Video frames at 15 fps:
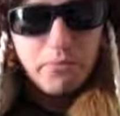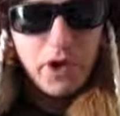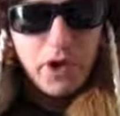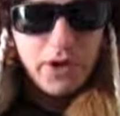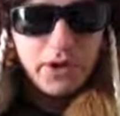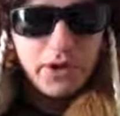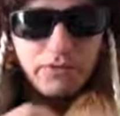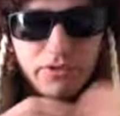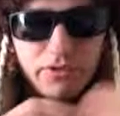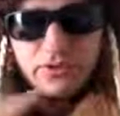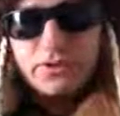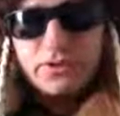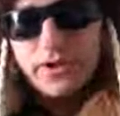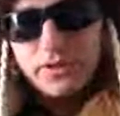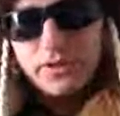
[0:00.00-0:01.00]
I
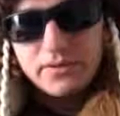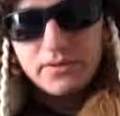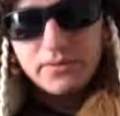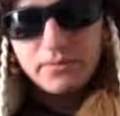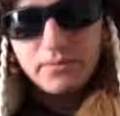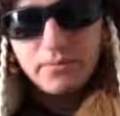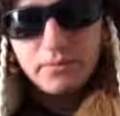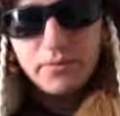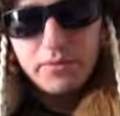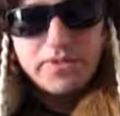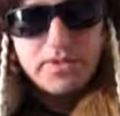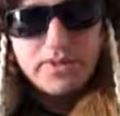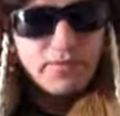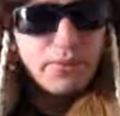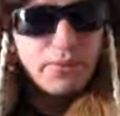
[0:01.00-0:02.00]
congratulate
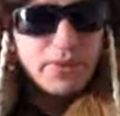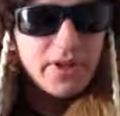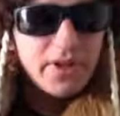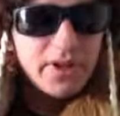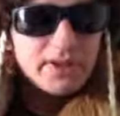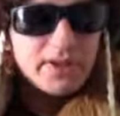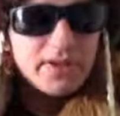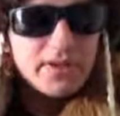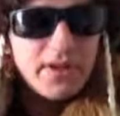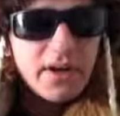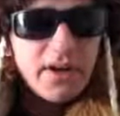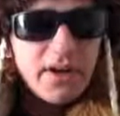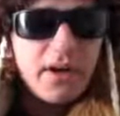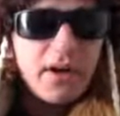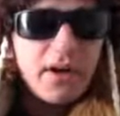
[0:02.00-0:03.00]
myself with that,
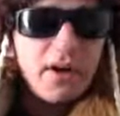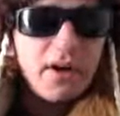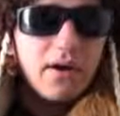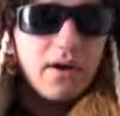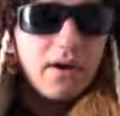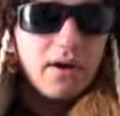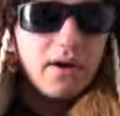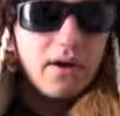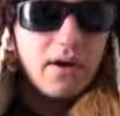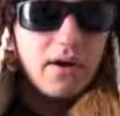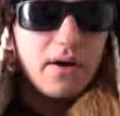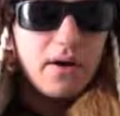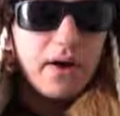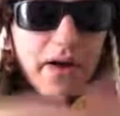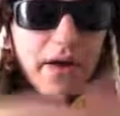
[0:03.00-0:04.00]

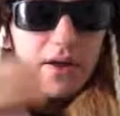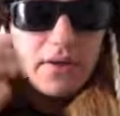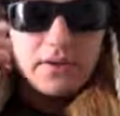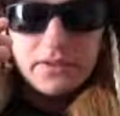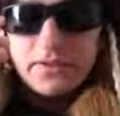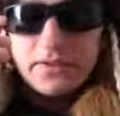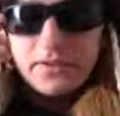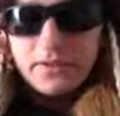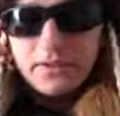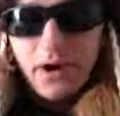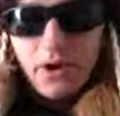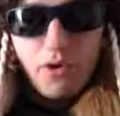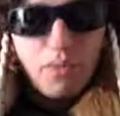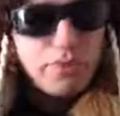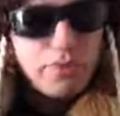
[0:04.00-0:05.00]
and
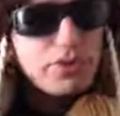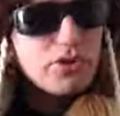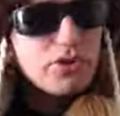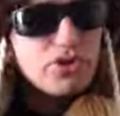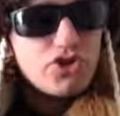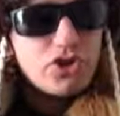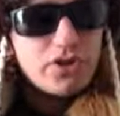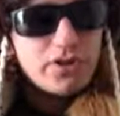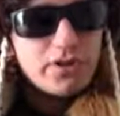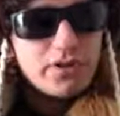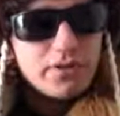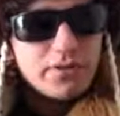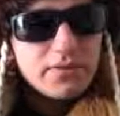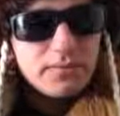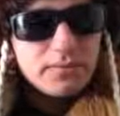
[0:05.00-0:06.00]
I hope you enjoyed
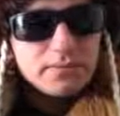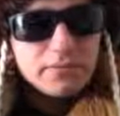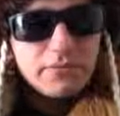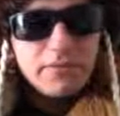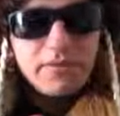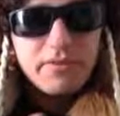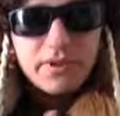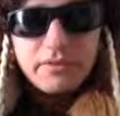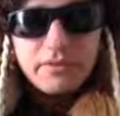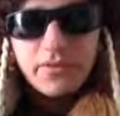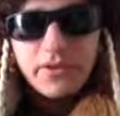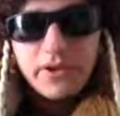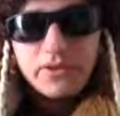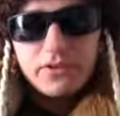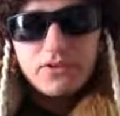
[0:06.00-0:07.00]
it. Feel
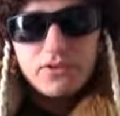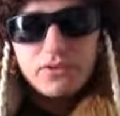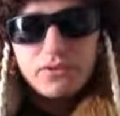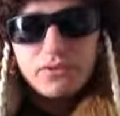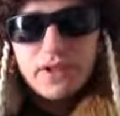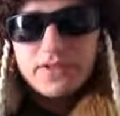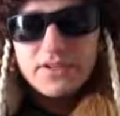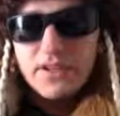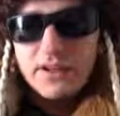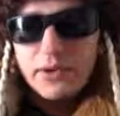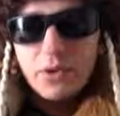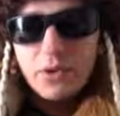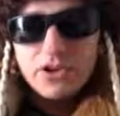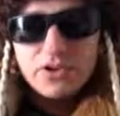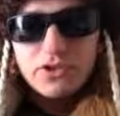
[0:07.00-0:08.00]
free to ask any
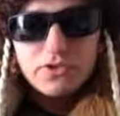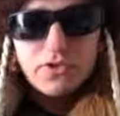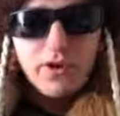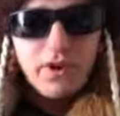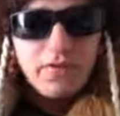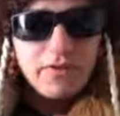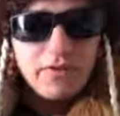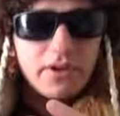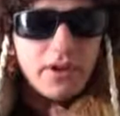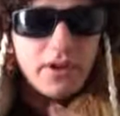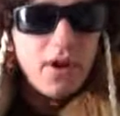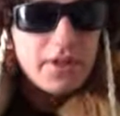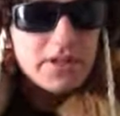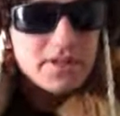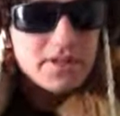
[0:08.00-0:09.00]
questions you have in the
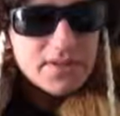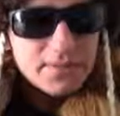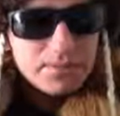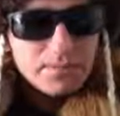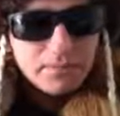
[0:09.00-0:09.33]
comments.